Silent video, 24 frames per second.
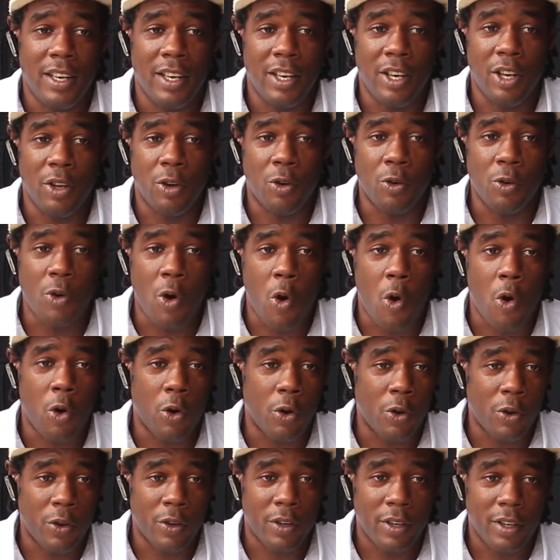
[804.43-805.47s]
the ground
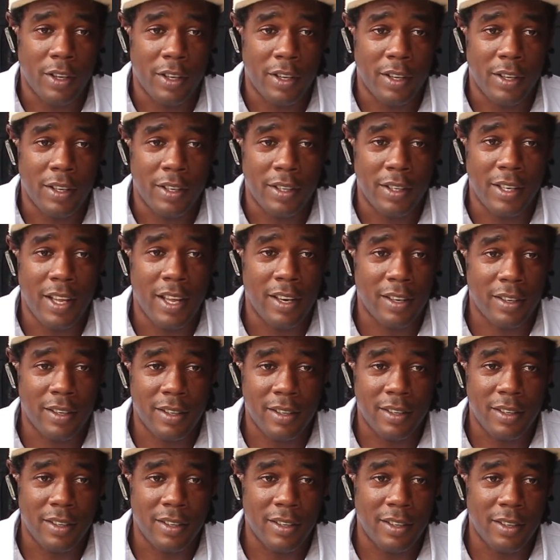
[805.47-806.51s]
that
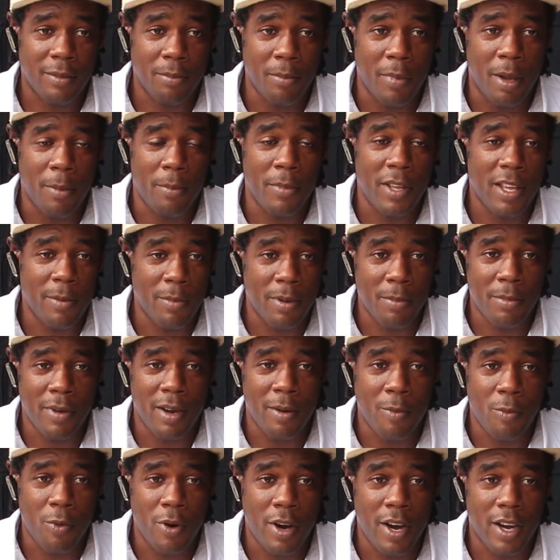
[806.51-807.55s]
my baby
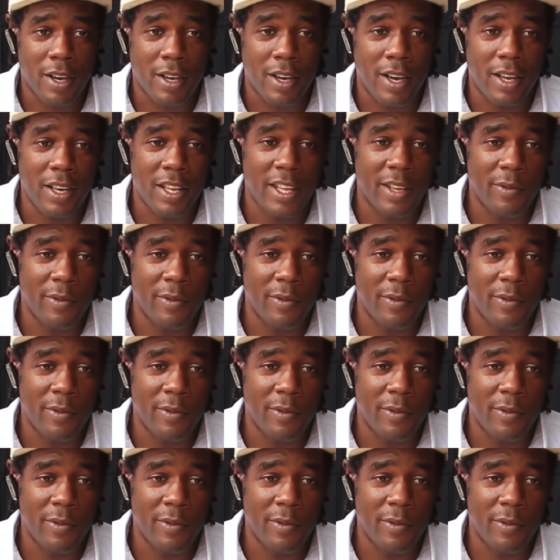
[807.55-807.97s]
mom walk on.